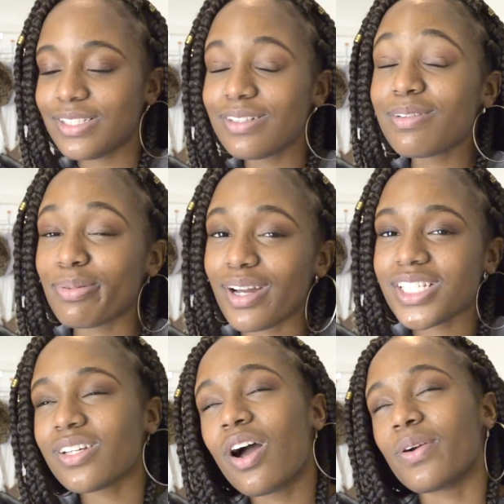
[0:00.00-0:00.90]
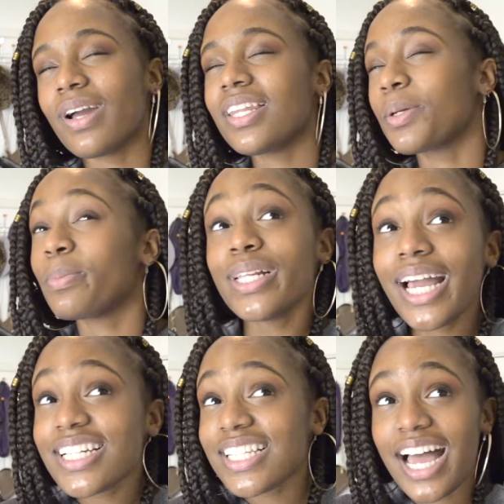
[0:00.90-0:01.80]
2 books are rather
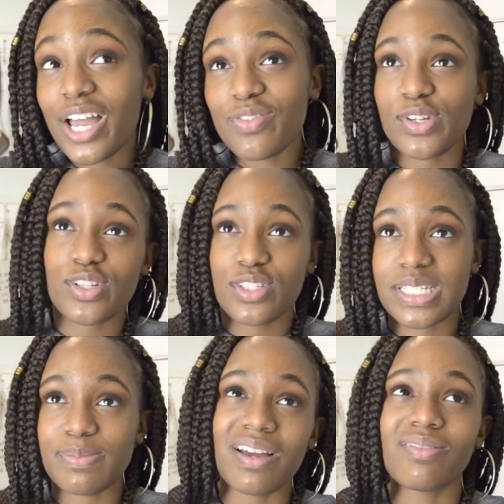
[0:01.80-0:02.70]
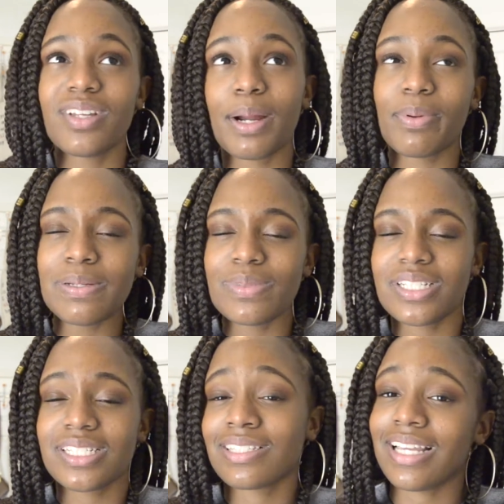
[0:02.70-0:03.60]
plays that I finished this month that are pretty much
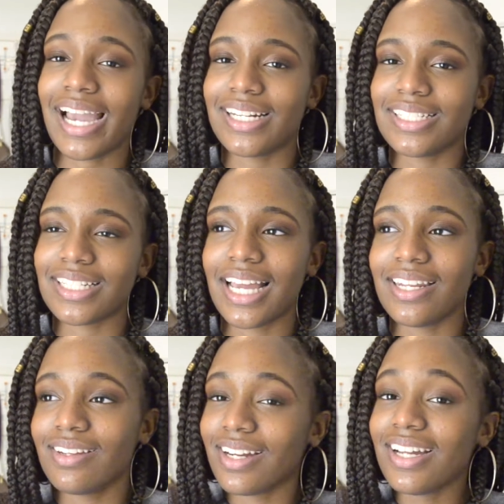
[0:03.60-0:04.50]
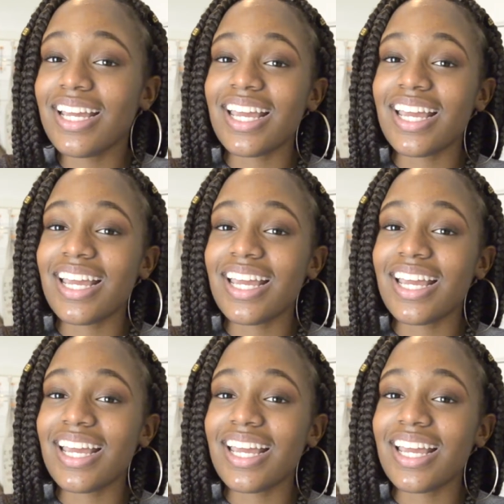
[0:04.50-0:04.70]
tied in together.